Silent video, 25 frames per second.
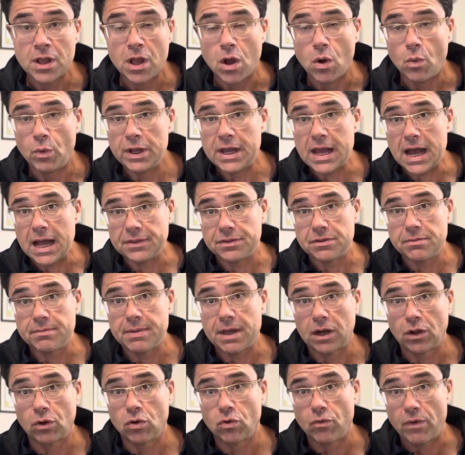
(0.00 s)
We got the
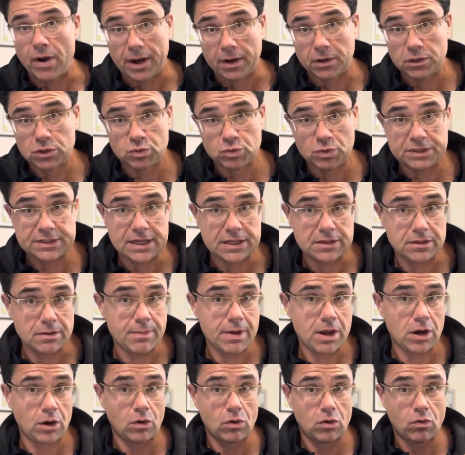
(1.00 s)
medical records. We sent the
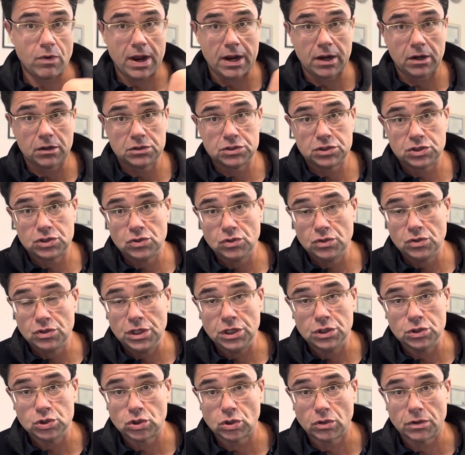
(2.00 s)
medical records to the
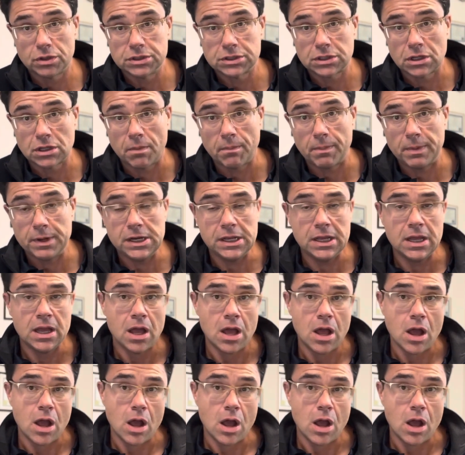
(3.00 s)
insurance company.